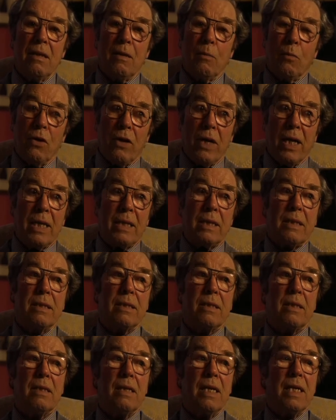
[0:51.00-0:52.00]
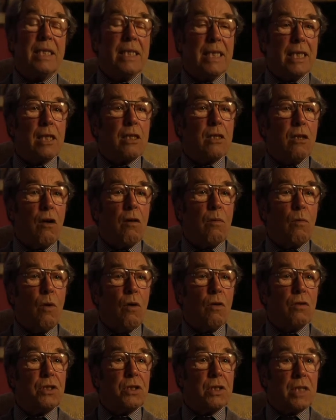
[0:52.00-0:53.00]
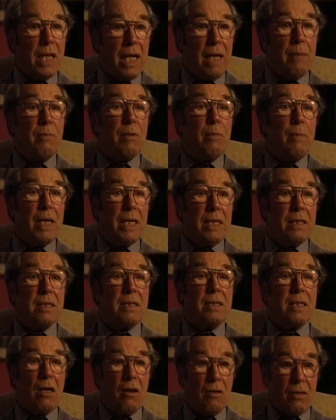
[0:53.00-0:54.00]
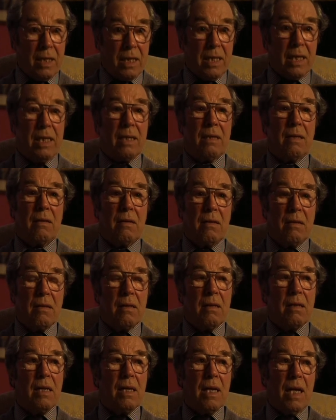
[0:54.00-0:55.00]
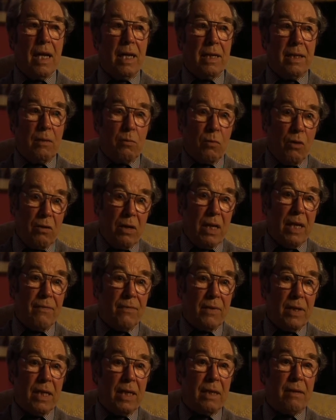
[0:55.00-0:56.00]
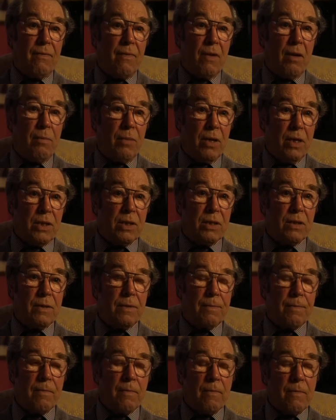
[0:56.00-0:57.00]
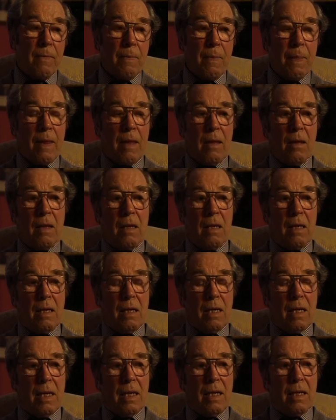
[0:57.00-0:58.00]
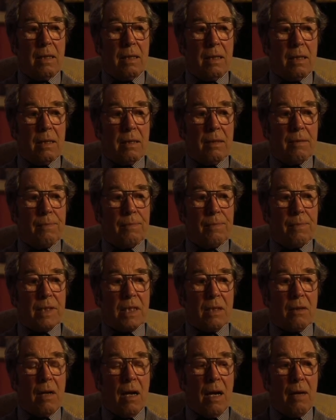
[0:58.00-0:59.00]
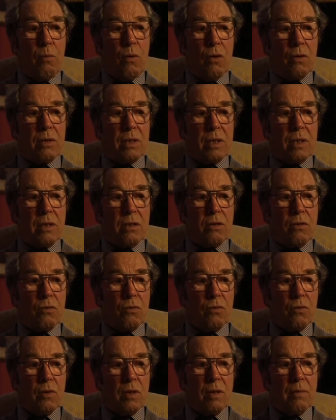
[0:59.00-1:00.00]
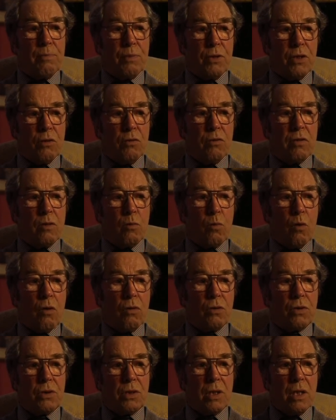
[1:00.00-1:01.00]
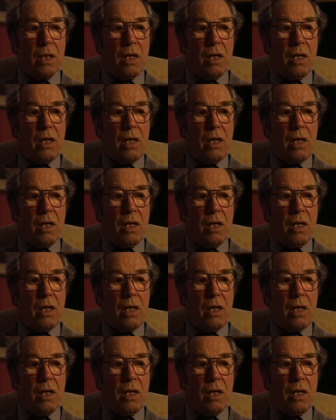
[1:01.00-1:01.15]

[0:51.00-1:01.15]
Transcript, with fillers: Whereas a tick-tock watch can be made to start again and it won't have the dead vibration. And so I wanted to produce a watch